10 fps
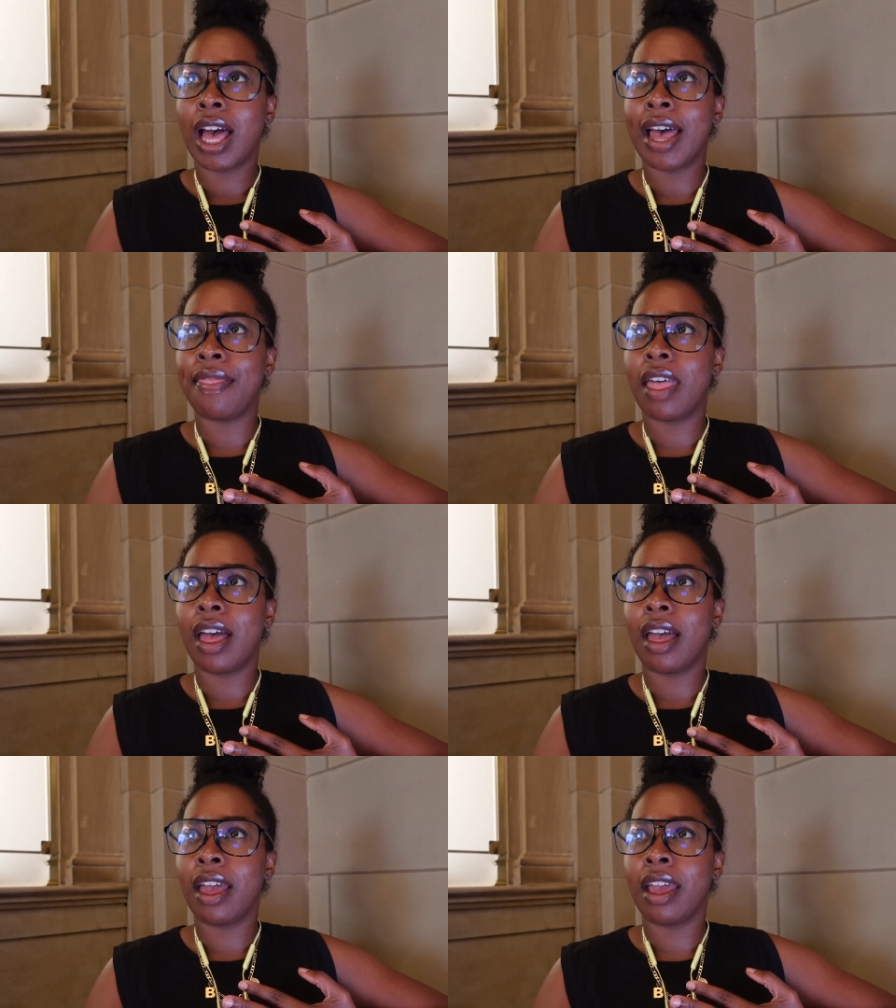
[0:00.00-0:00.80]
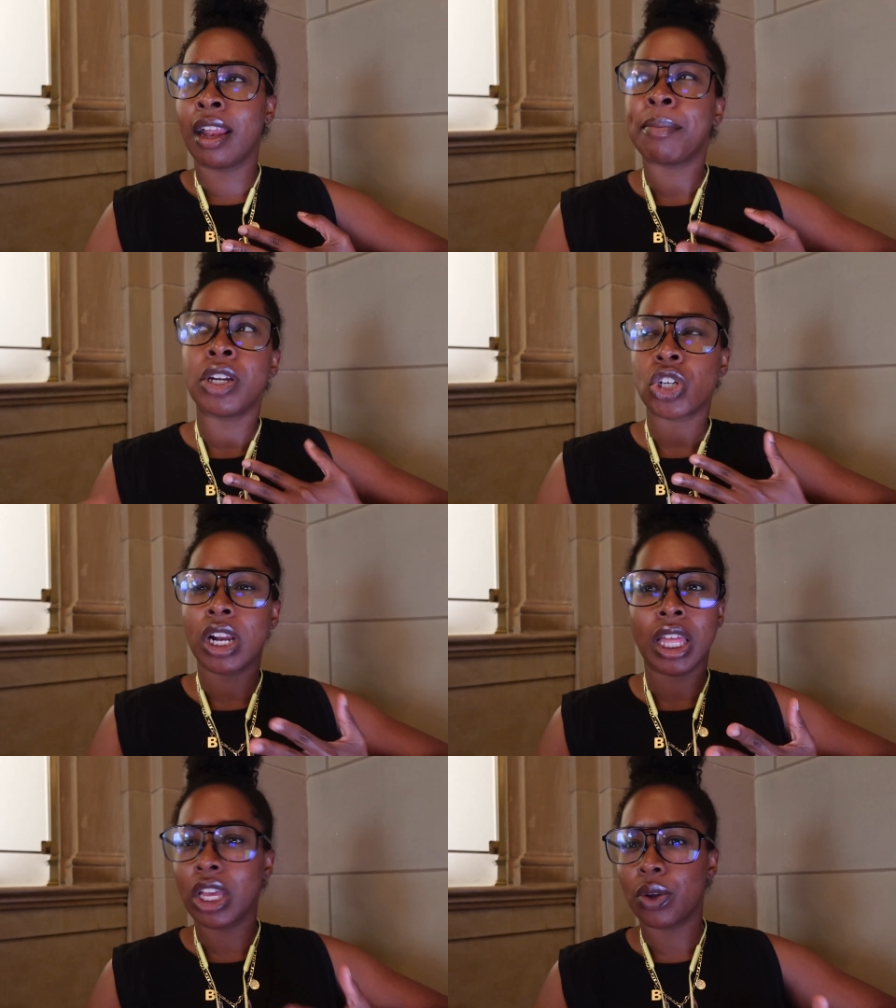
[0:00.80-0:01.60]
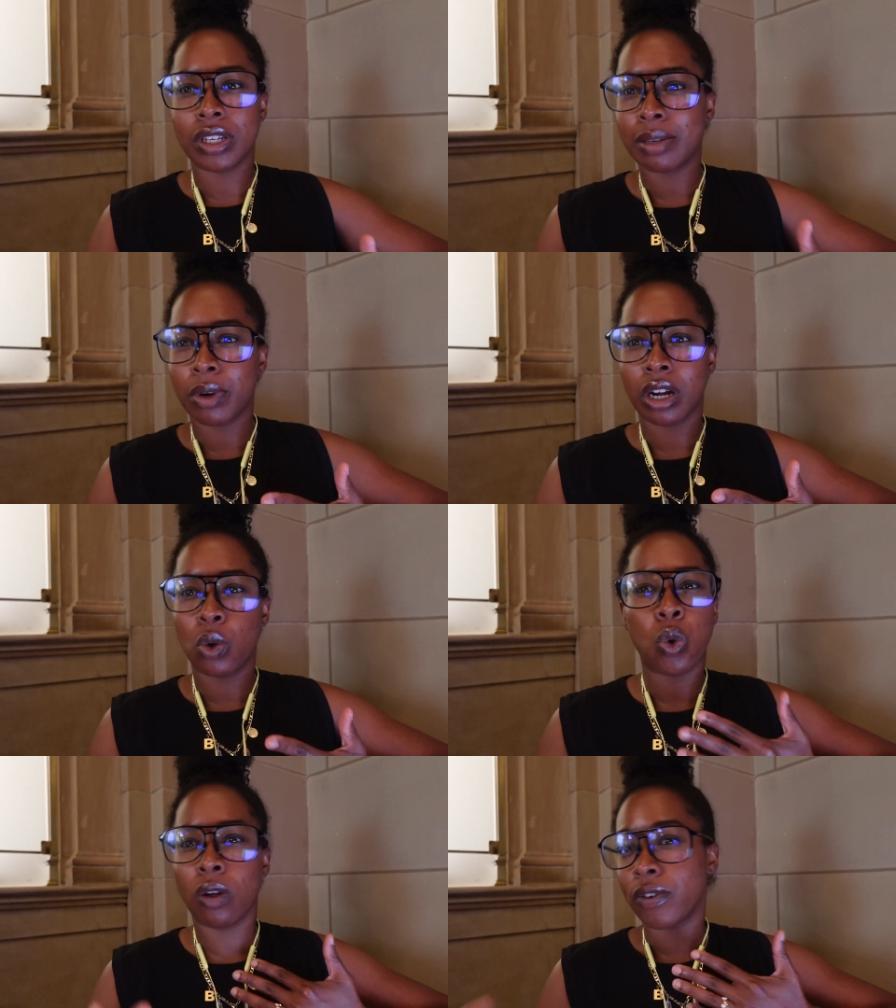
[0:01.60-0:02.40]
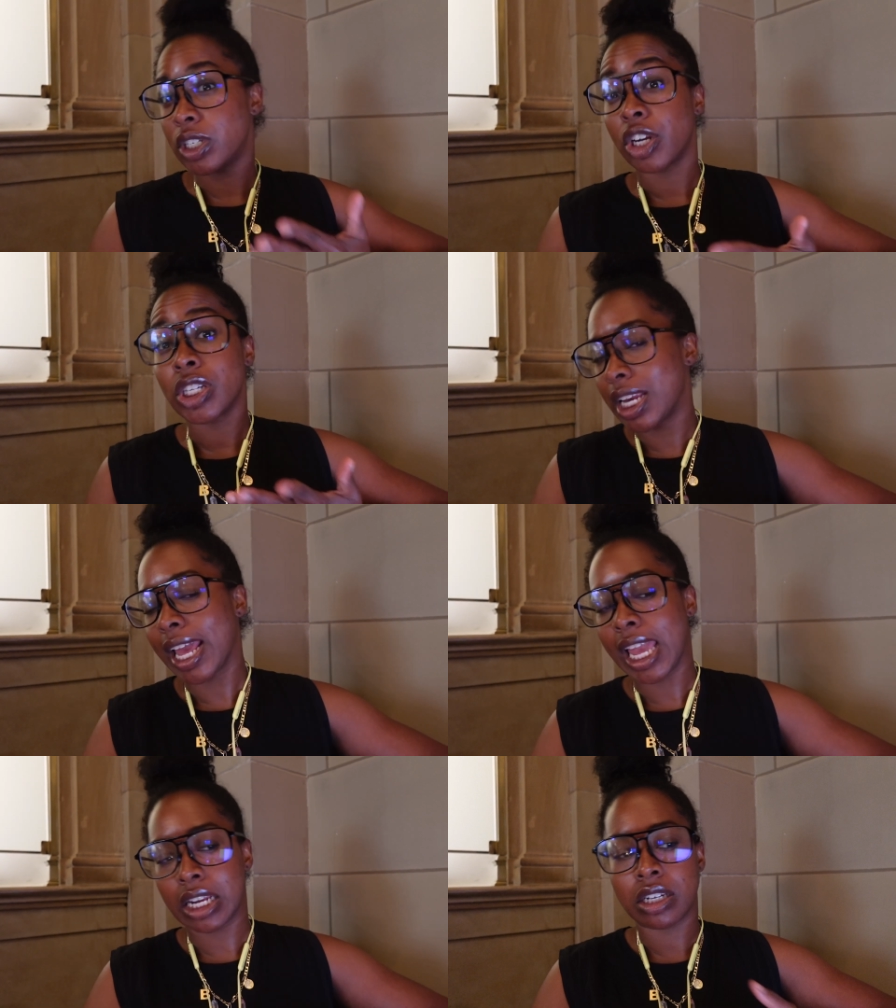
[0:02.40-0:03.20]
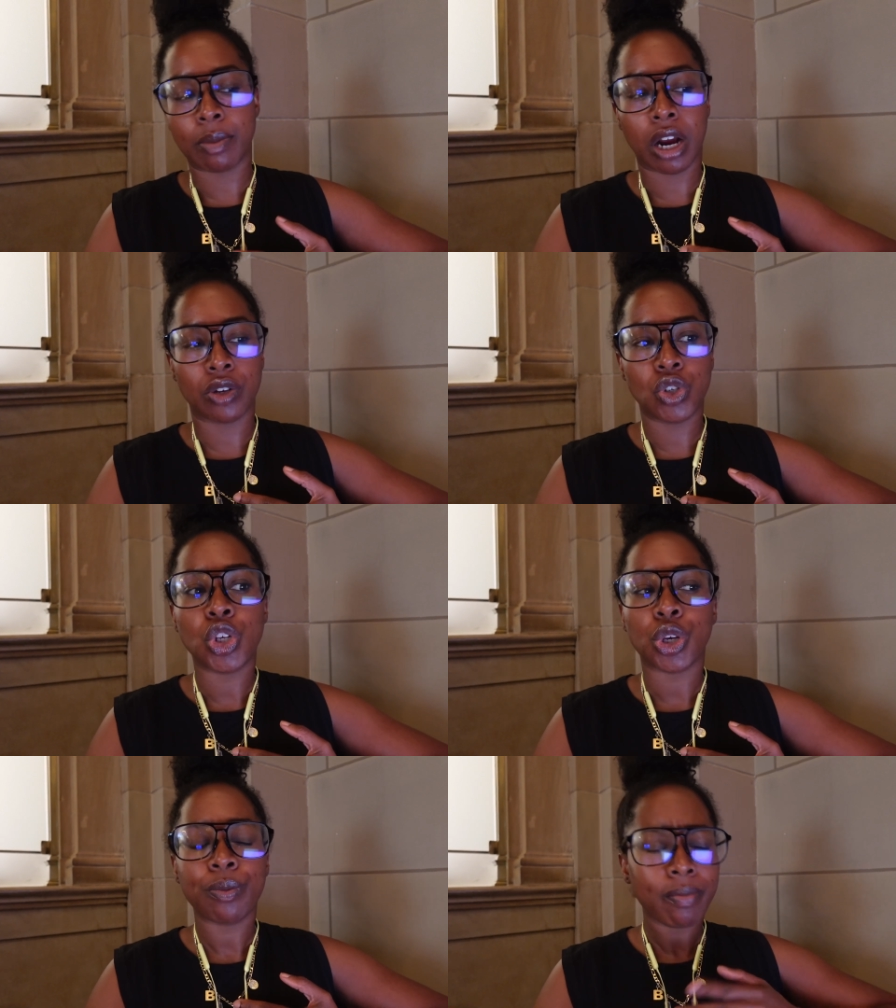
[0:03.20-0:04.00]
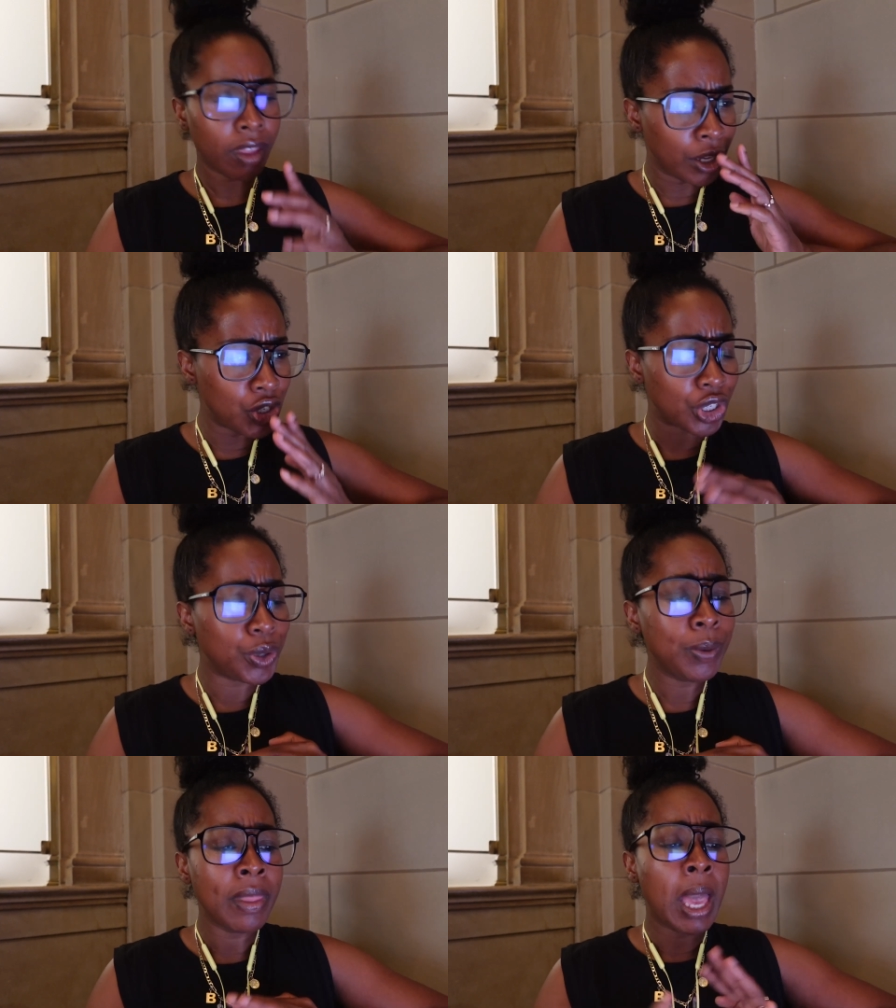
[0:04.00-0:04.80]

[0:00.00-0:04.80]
And then I'm going to try to go to somewhere cool for dinner tonight and tomorrow too.